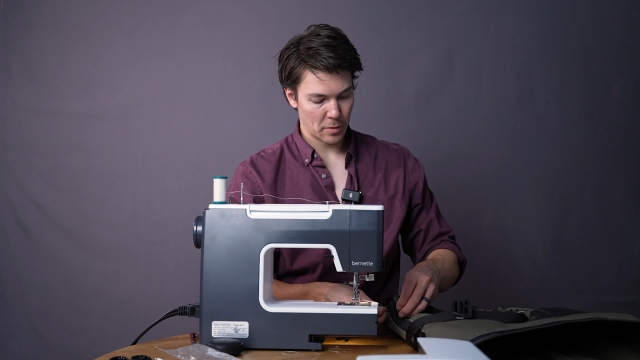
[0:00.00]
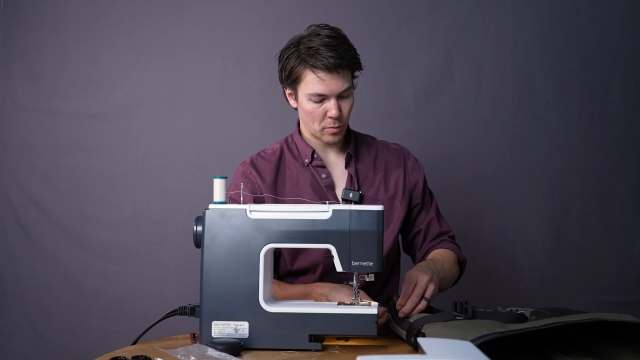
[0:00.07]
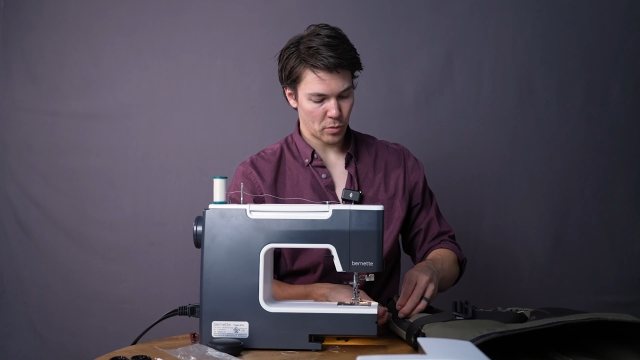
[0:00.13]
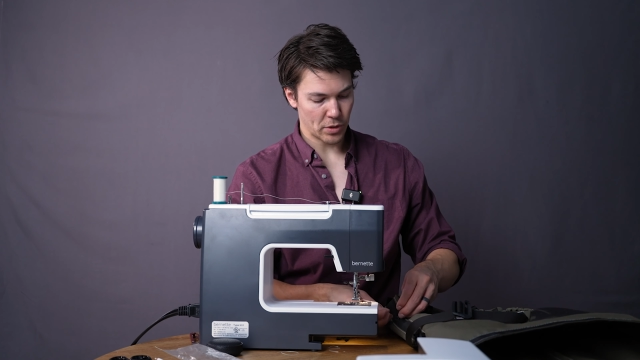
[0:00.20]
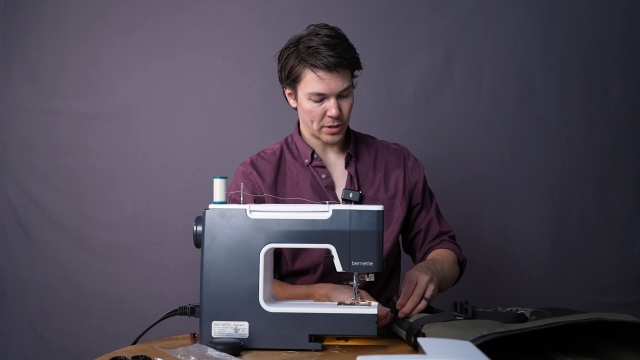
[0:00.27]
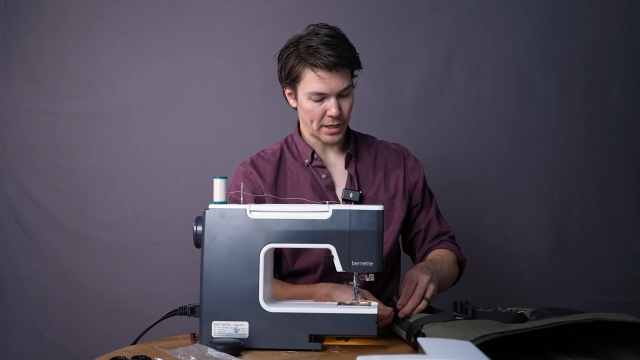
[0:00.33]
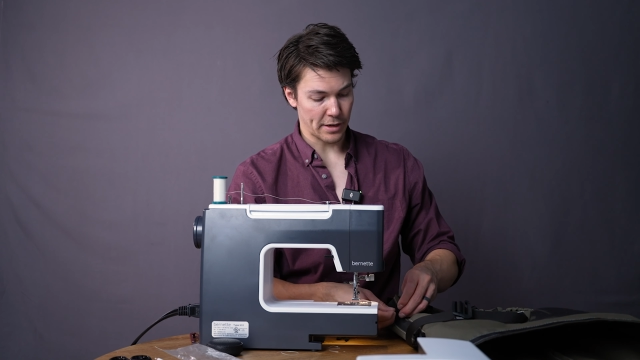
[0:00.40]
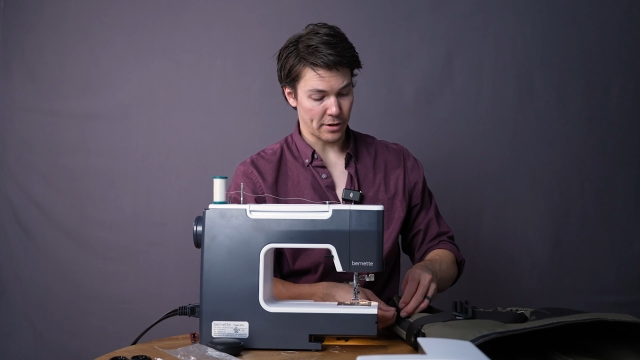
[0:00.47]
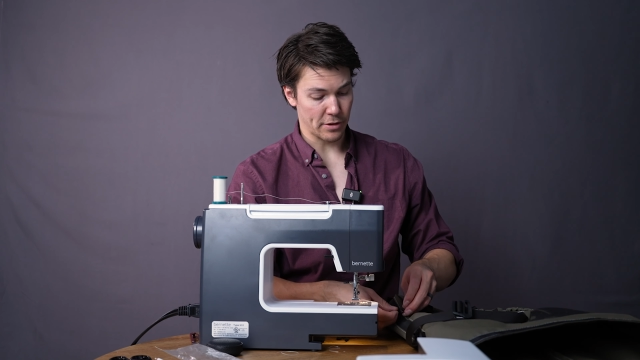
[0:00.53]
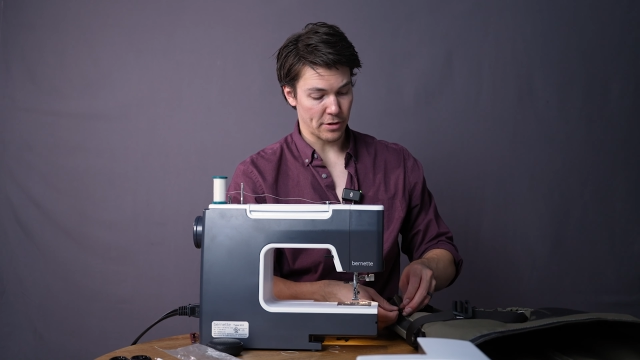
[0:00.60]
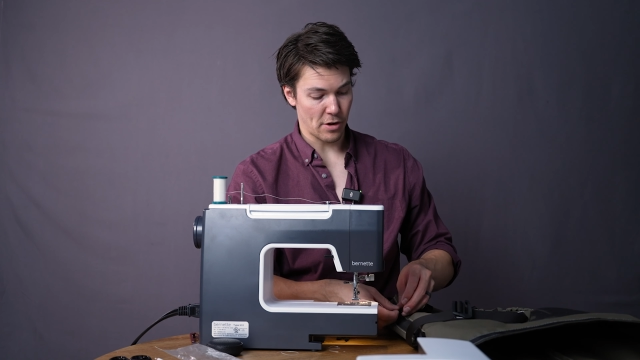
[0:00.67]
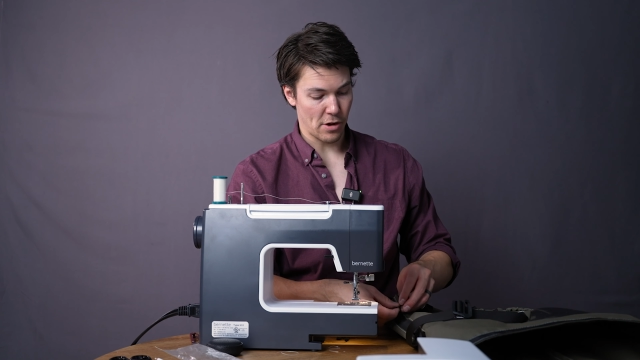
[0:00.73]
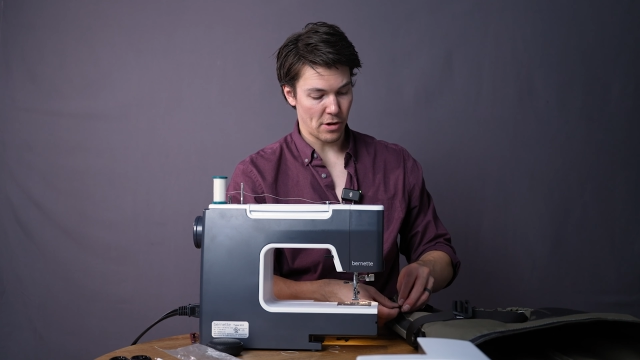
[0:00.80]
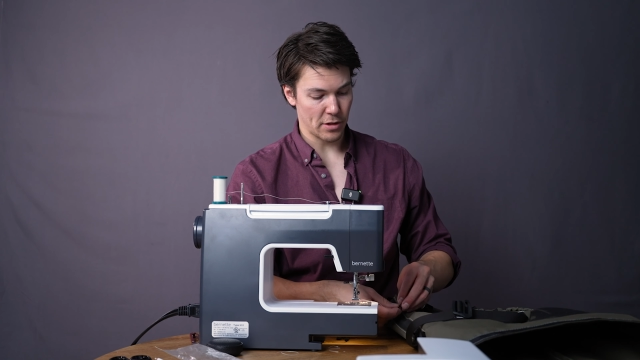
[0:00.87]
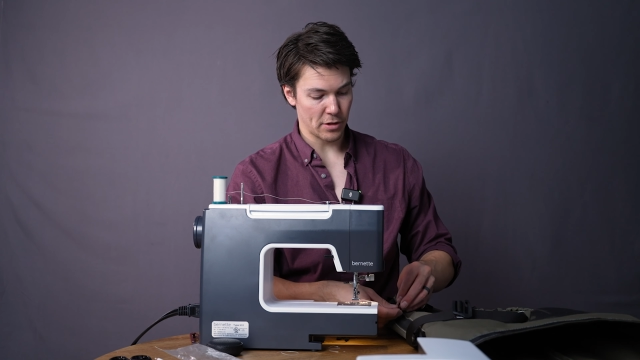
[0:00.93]
Put that on
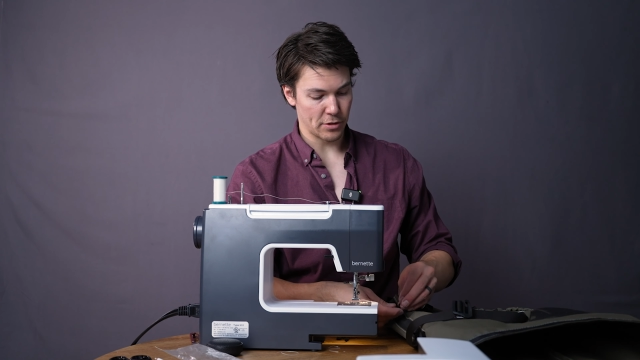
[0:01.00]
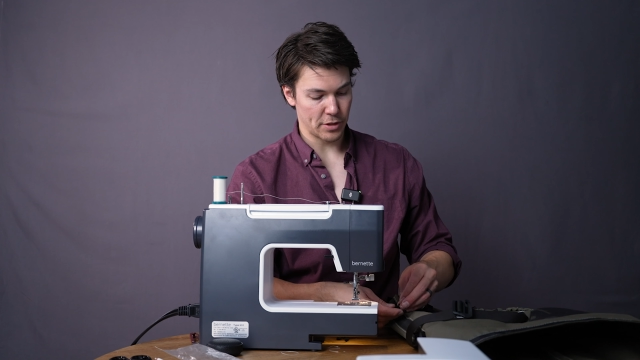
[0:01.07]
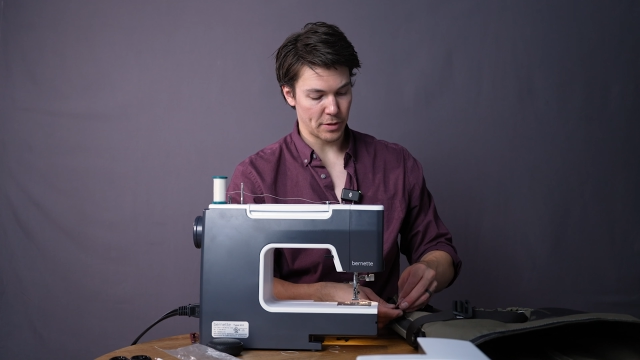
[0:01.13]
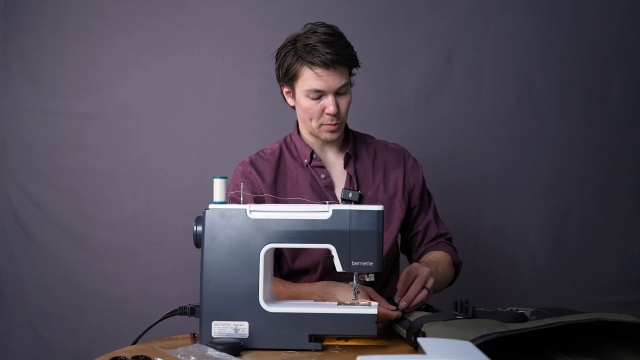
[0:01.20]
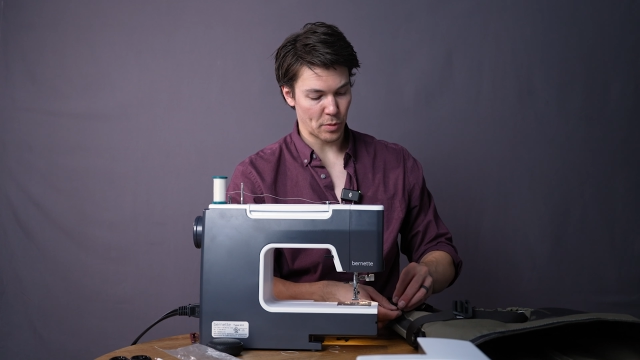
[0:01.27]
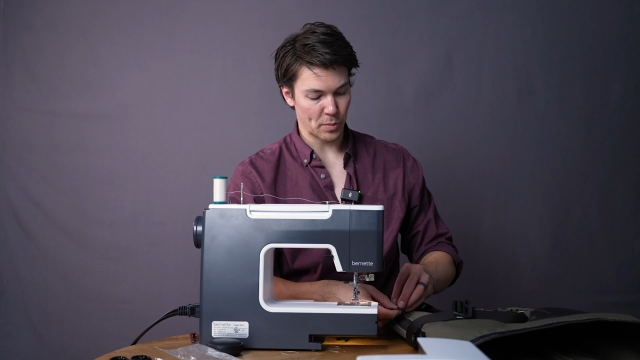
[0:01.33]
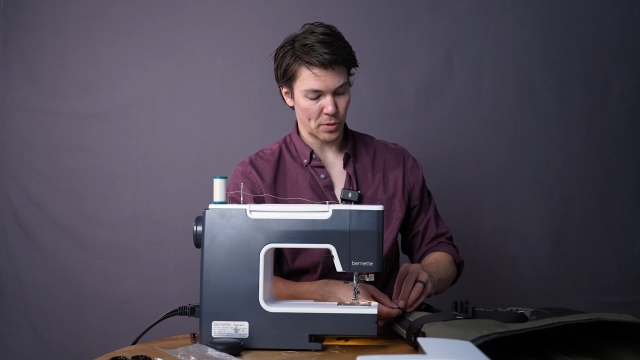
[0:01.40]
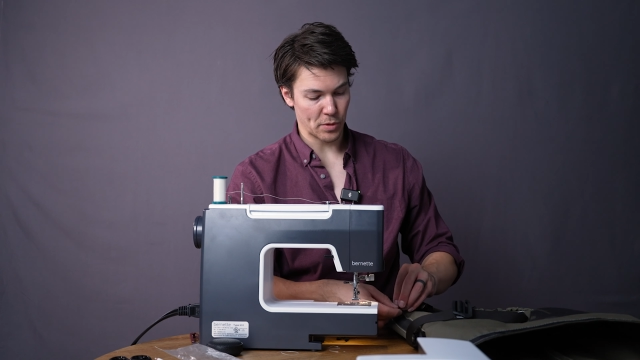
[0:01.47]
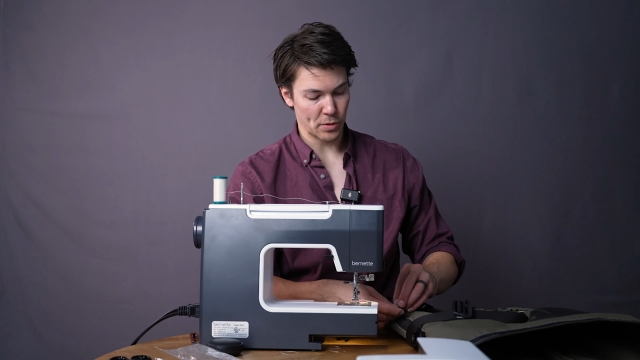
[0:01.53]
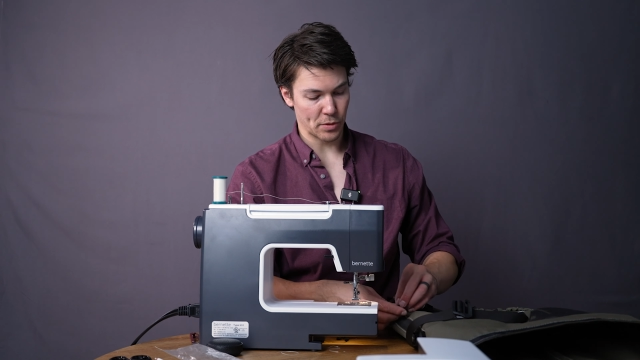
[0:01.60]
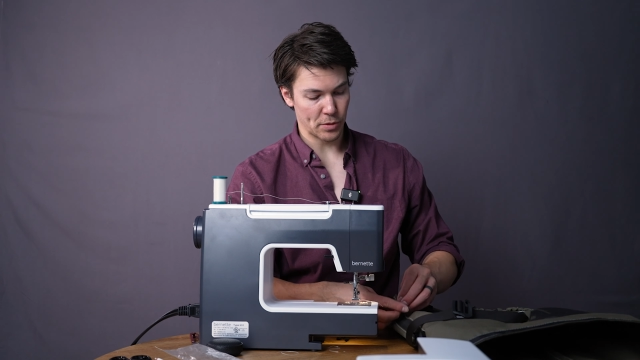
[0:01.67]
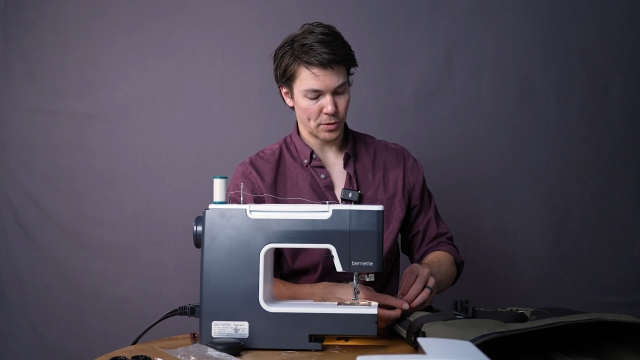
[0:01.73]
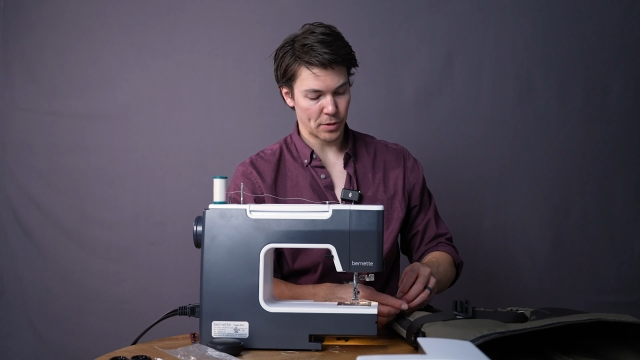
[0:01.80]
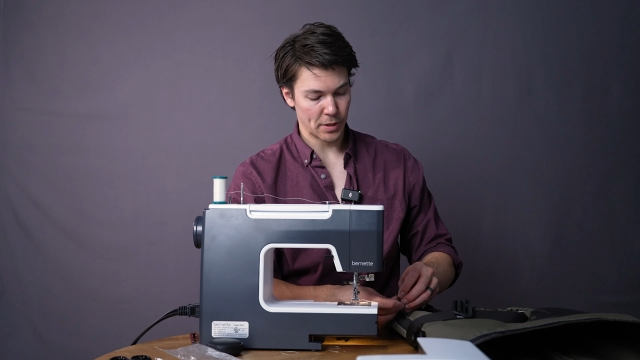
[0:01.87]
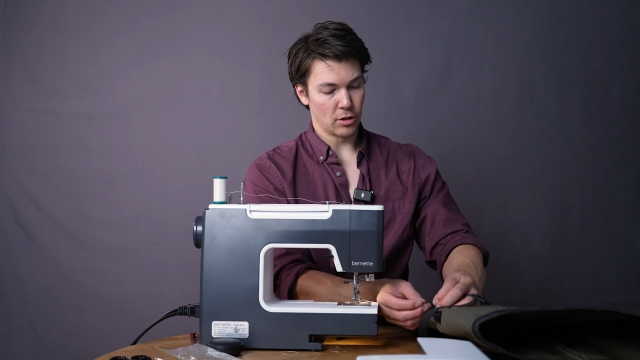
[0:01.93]
all our zipper pulls,